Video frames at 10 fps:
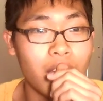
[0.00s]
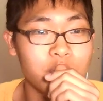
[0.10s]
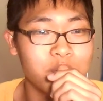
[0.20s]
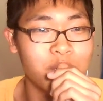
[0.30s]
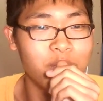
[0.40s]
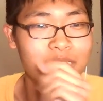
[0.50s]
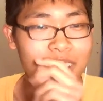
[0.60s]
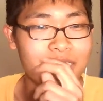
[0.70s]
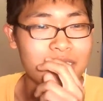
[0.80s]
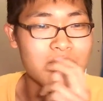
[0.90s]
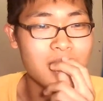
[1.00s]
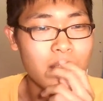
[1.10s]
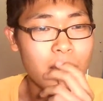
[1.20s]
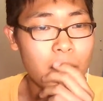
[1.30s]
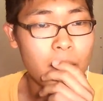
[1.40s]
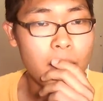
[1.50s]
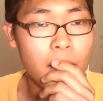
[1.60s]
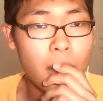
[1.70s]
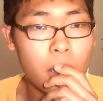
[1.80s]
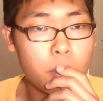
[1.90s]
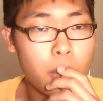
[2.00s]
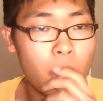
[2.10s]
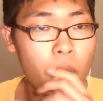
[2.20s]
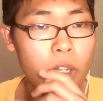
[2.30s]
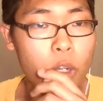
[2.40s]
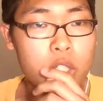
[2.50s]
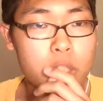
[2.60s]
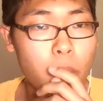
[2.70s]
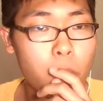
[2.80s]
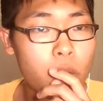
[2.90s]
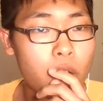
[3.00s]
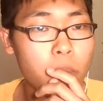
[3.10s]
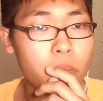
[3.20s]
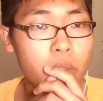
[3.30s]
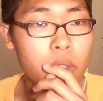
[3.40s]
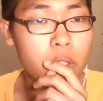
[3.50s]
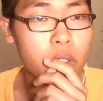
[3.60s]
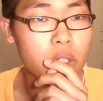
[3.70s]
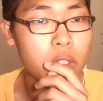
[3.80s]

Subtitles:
I don't know what that is. I make Harley Quinn's bubblegum.